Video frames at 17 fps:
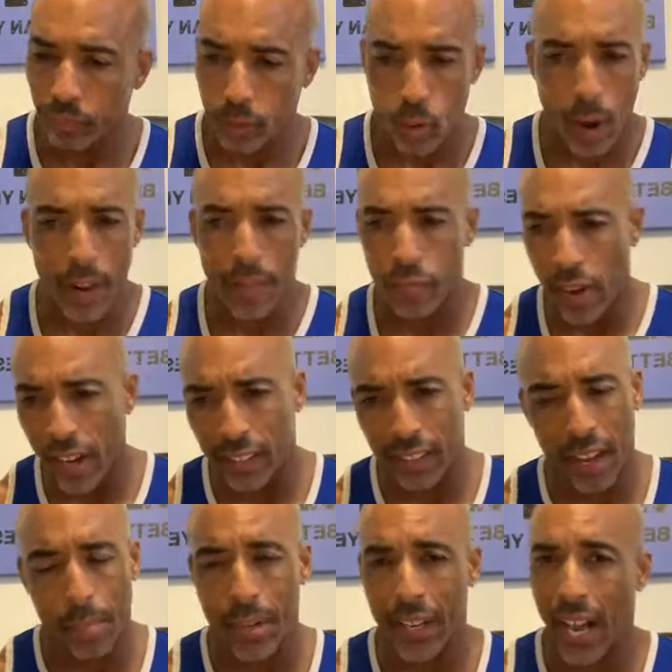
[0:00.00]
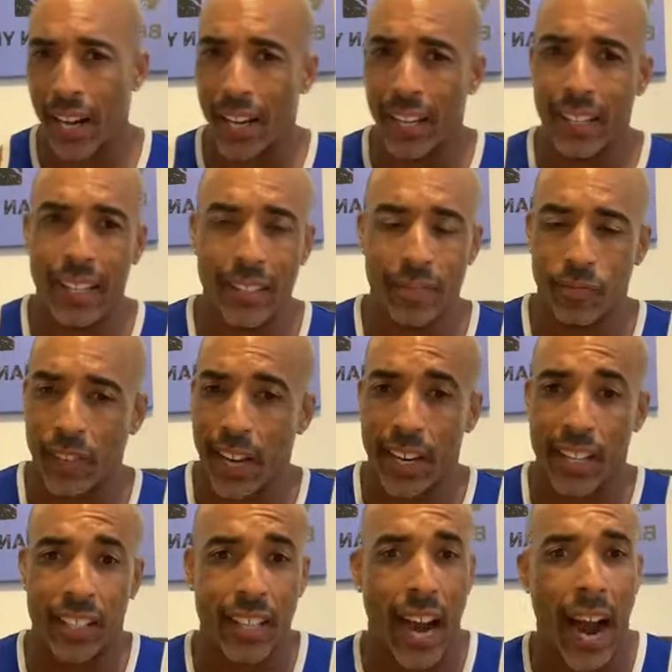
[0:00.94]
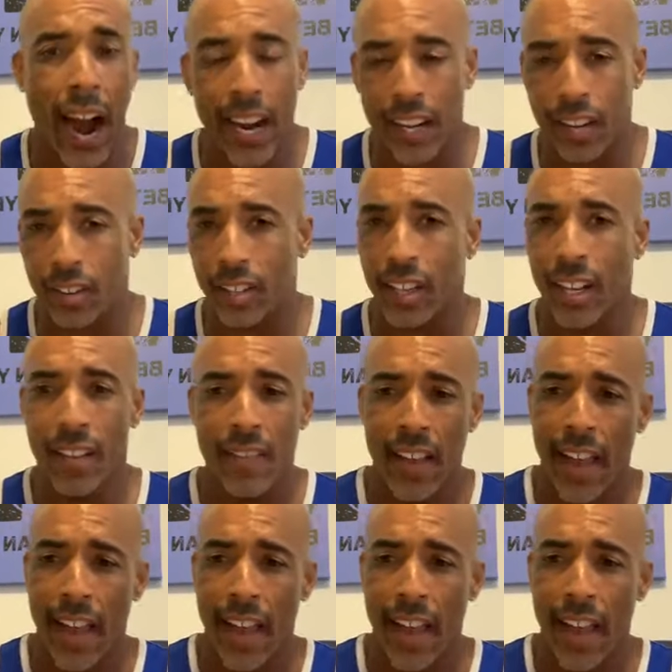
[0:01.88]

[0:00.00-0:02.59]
Quite frankly, I've been kind of tired